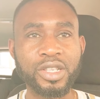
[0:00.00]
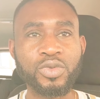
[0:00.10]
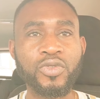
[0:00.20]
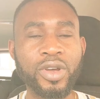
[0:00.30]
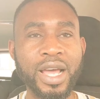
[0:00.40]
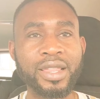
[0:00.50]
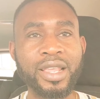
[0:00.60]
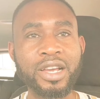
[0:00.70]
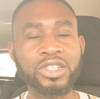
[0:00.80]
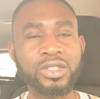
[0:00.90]
This will further
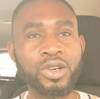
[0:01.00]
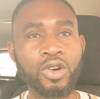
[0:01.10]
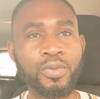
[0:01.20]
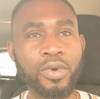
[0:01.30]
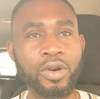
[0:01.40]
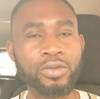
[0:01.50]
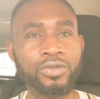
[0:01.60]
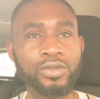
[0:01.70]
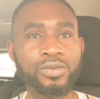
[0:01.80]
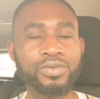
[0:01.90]
dash the hope of
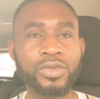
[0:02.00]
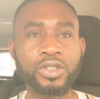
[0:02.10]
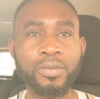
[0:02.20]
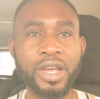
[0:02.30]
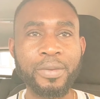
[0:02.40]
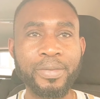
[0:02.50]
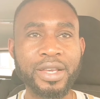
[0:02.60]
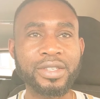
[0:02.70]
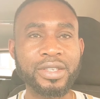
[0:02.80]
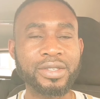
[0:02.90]
so many
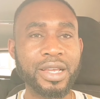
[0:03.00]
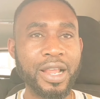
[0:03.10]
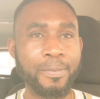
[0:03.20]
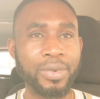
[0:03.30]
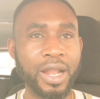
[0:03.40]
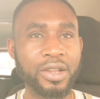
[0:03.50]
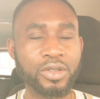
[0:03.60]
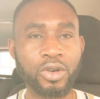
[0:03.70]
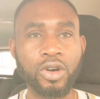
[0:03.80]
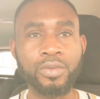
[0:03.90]
persons that are
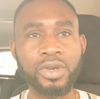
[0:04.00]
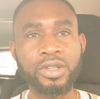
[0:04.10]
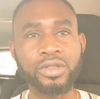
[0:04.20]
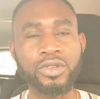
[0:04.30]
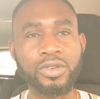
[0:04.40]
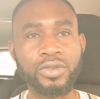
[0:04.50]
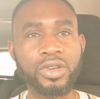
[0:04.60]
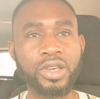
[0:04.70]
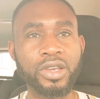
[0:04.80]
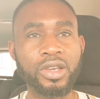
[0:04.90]
planning to come into the
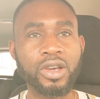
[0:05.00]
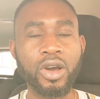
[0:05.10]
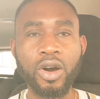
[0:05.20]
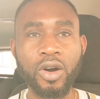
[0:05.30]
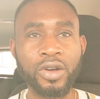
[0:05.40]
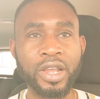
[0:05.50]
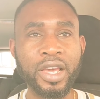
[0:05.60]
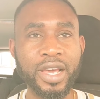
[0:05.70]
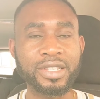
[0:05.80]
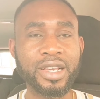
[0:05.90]
UK on
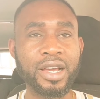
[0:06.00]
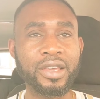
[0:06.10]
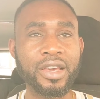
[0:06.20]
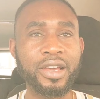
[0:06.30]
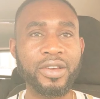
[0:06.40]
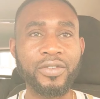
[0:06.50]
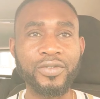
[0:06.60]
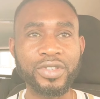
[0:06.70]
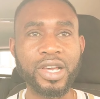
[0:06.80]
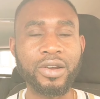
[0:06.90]
a health and care
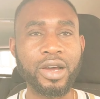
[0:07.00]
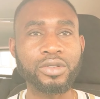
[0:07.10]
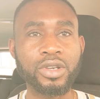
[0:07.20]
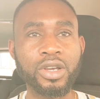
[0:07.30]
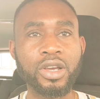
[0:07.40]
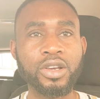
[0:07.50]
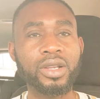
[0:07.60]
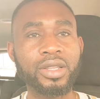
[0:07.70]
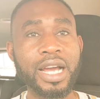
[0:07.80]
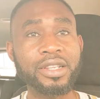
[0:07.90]
visa route.
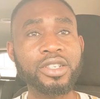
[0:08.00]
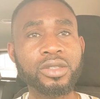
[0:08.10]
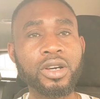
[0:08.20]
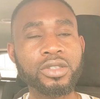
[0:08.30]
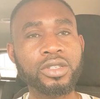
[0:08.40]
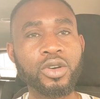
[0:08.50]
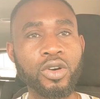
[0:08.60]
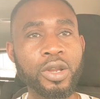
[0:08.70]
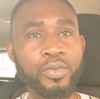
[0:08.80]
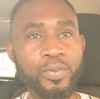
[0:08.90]
That is not the
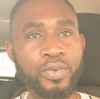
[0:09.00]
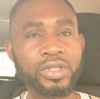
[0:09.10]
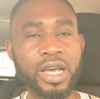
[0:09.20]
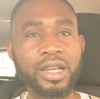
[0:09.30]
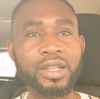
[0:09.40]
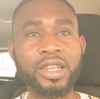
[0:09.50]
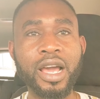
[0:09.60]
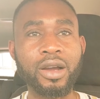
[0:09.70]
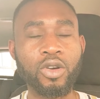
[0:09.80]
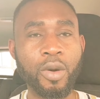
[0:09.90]
only proposal
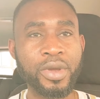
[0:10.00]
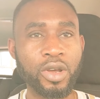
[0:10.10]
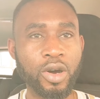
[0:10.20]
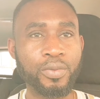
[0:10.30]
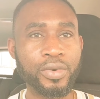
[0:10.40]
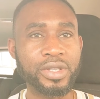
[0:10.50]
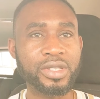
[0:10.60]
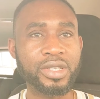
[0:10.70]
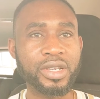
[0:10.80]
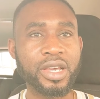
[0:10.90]
they are coming up
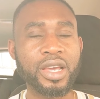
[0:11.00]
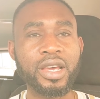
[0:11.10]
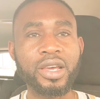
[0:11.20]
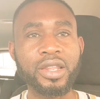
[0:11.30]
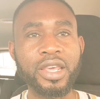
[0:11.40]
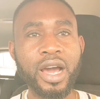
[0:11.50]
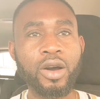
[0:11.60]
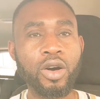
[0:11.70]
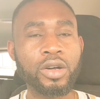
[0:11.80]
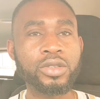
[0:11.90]
with. They
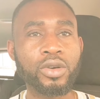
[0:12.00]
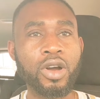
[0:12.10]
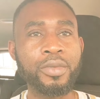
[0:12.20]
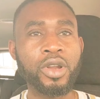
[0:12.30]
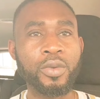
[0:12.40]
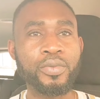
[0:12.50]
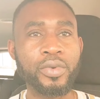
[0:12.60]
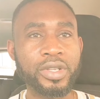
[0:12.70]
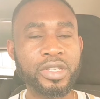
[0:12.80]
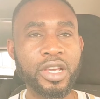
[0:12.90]
are also coming up
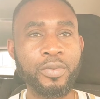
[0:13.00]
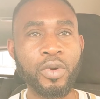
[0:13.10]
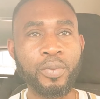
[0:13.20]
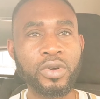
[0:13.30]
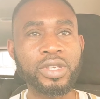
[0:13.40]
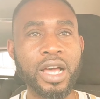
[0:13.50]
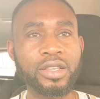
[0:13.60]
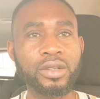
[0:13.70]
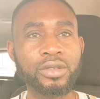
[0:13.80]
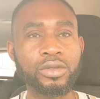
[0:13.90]
with a
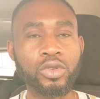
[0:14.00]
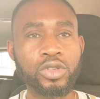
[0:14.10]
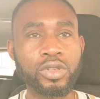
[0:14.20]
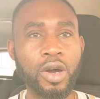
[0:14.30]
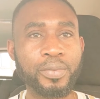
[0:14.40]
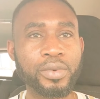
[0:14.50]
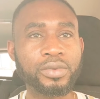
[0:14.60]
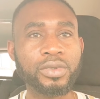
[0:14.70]
proposal to stop